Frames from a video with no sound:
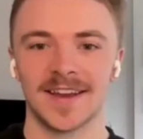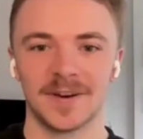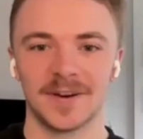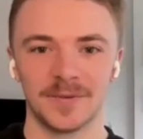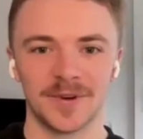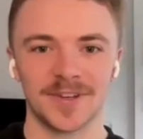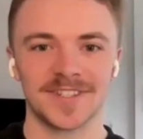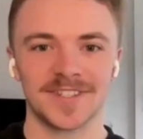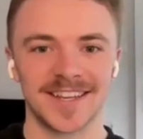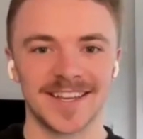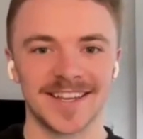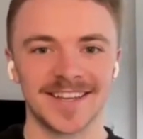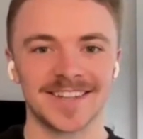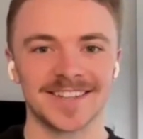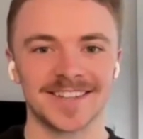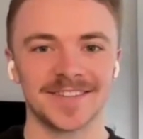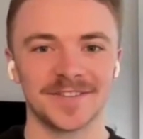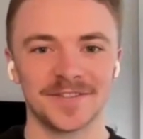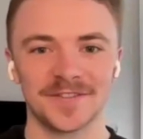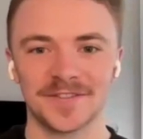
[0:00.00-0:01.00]
And then it was a
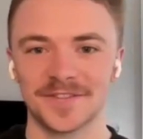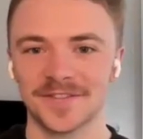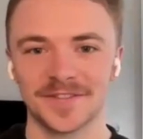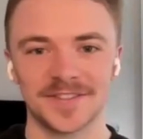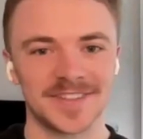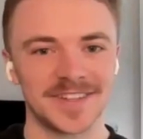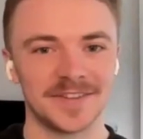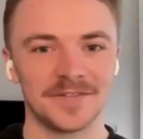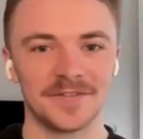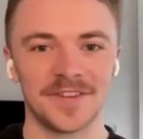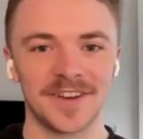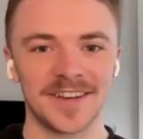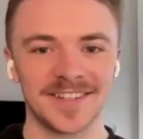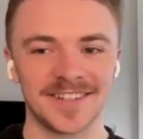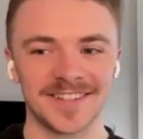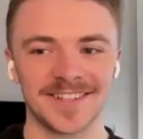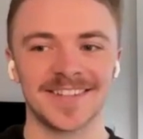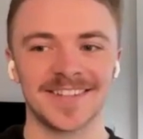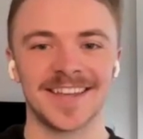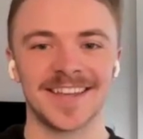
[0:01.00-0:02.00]
case of same
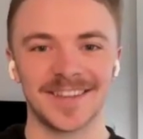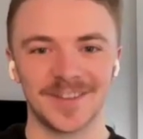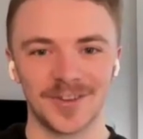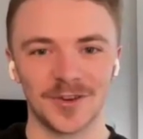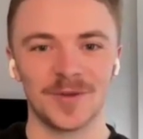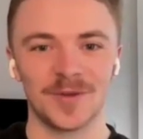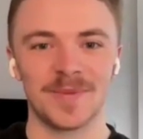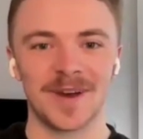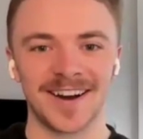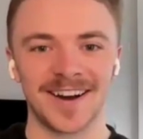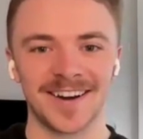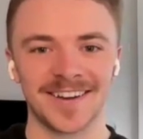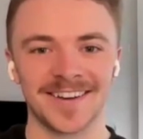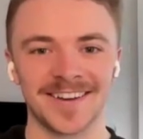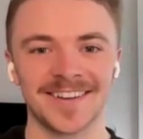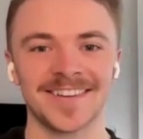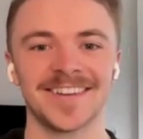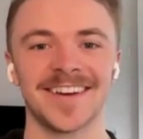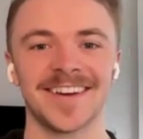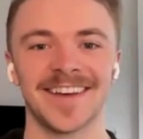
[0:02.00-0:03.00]
thing, just get to
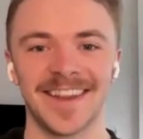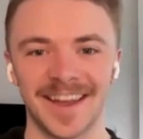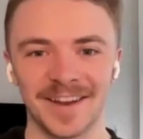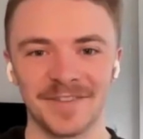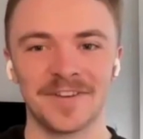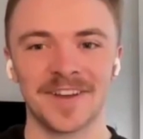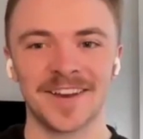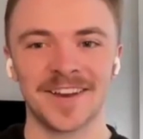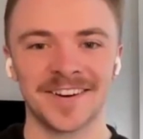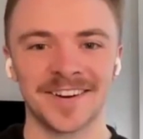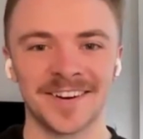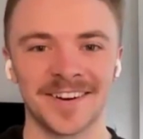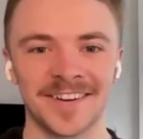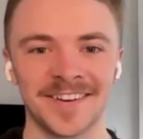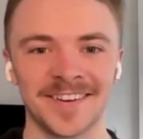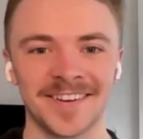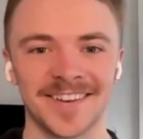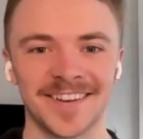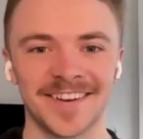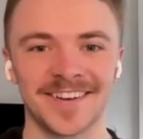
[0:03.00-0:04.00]
America and then figure it
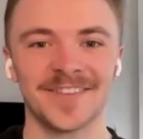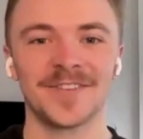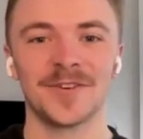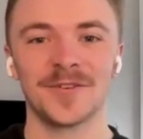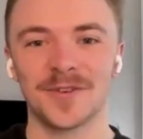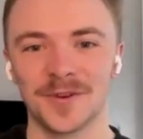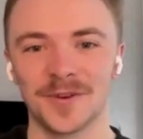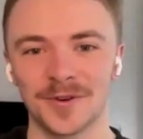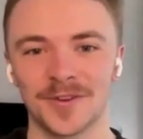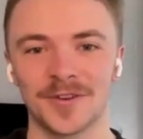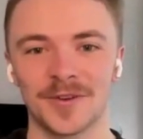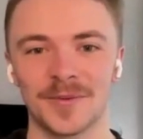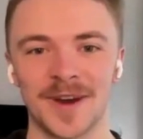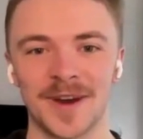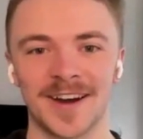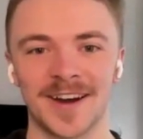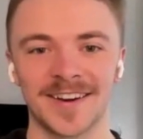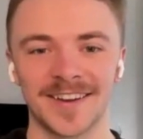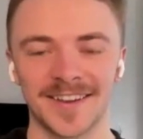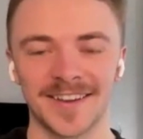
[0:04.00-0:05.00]
out. Don't go
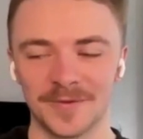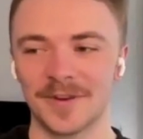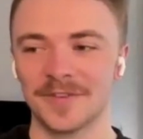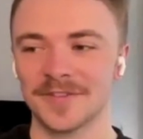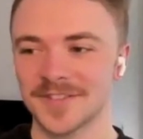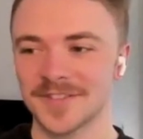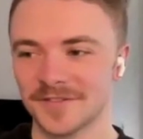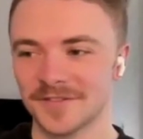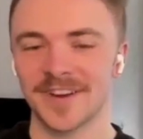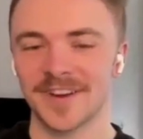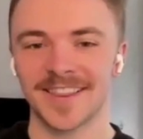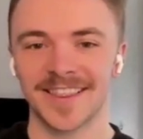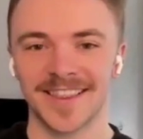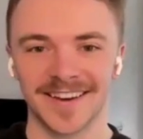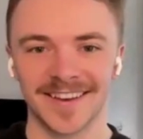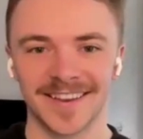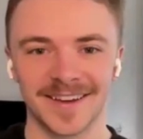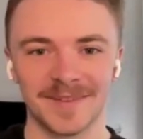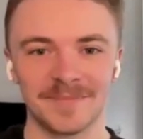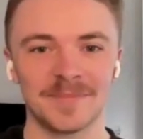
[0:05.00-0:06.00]
to America with
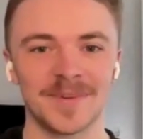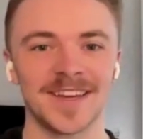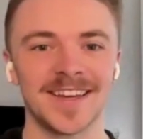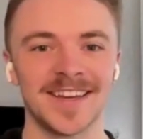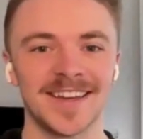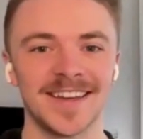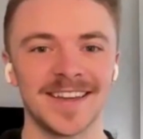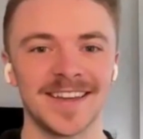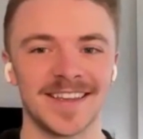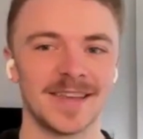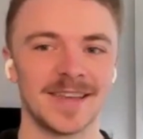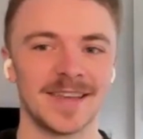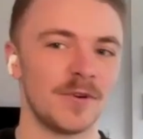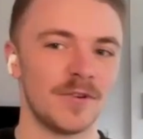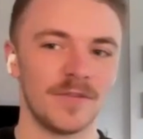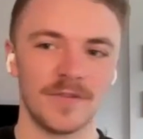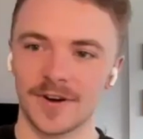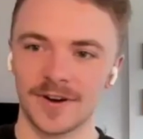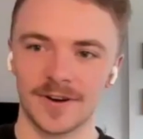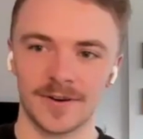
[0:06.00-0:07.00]
something lined up.
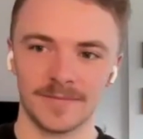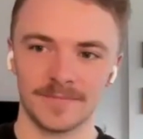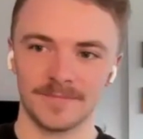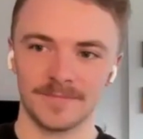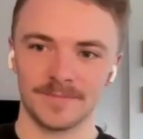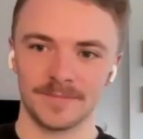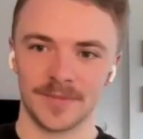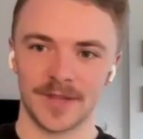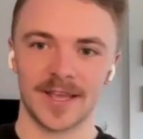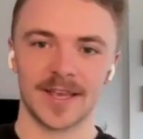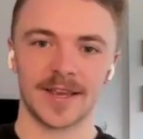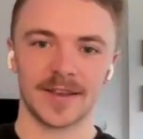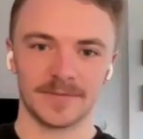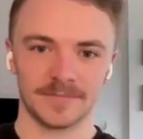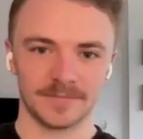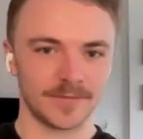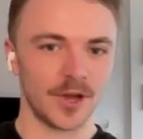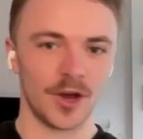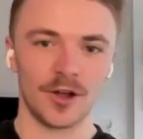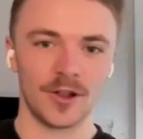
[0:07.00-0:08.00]
Came over
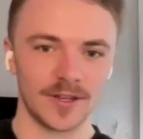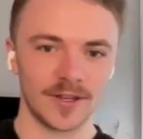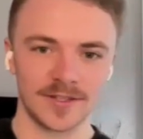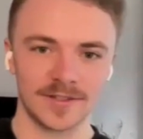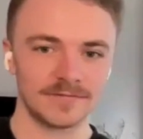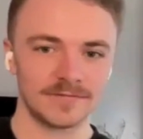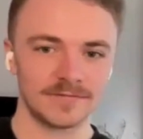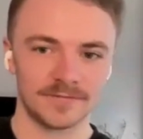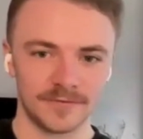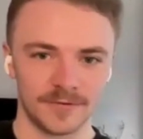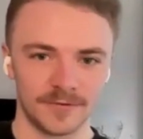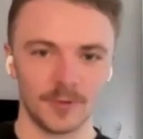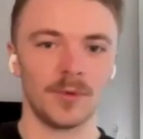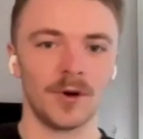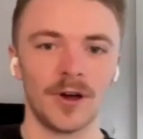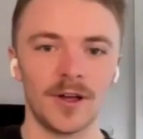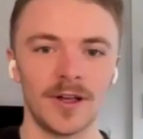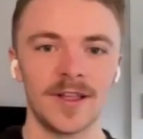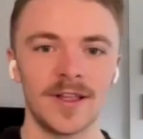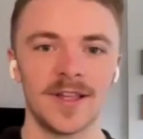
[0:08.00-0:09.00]
playing college
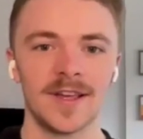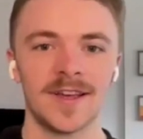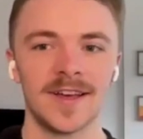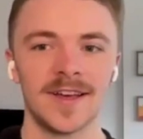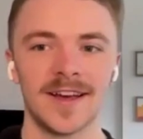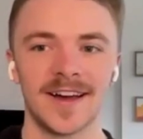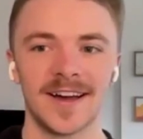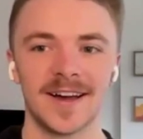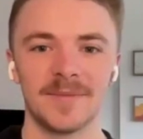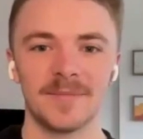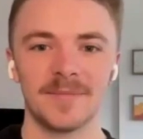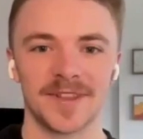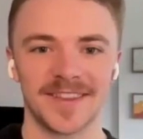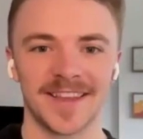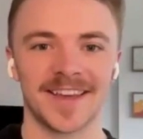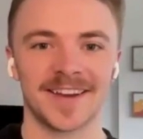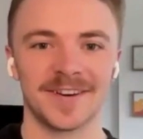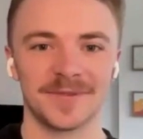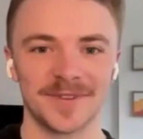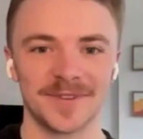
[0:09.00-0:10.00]
football,
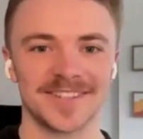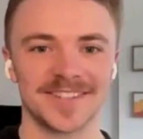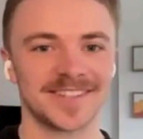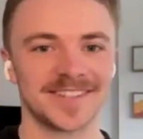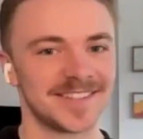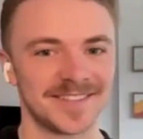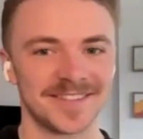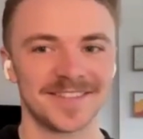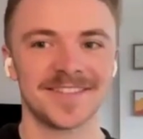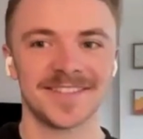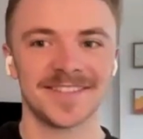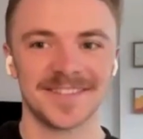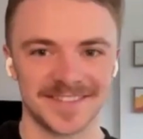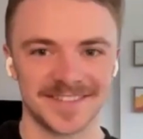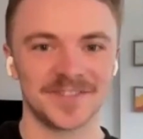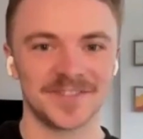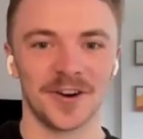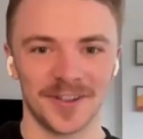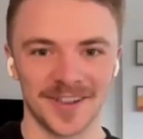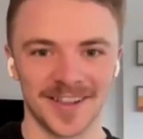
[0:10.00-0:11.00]
but then it was
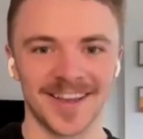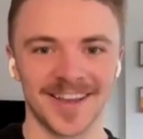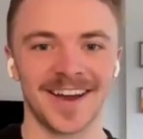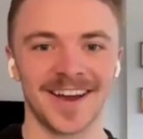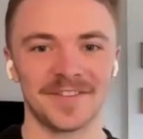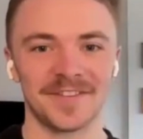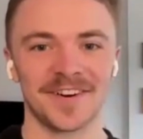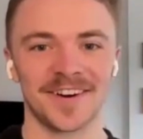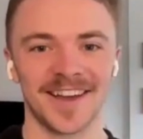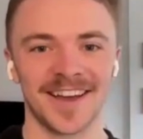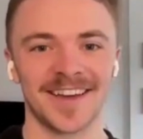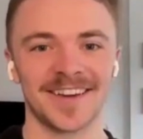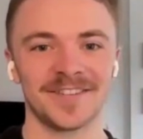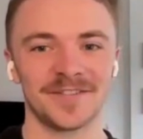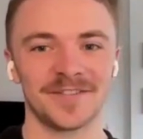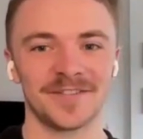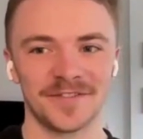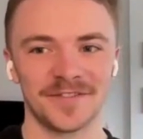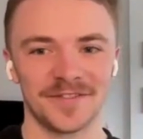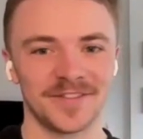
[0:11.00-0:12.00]
struggling after
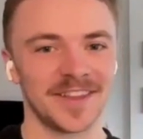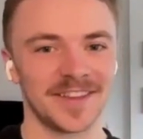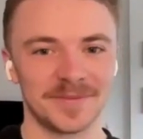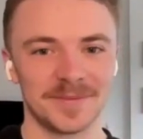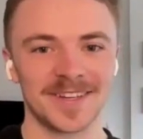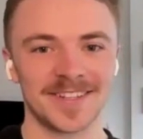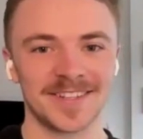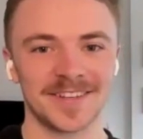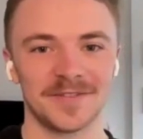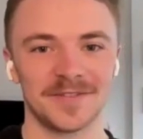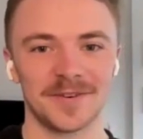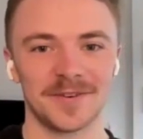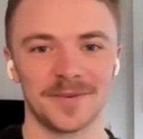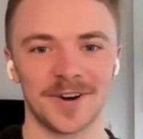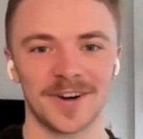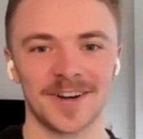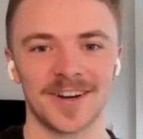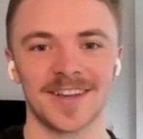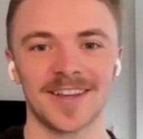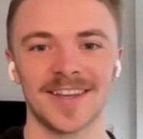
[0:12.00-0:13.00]
that of let's make
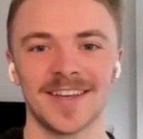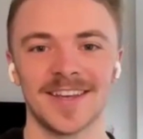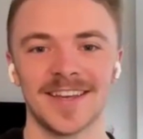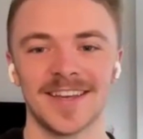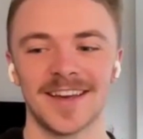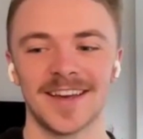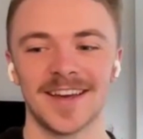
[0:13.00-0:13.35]
something work.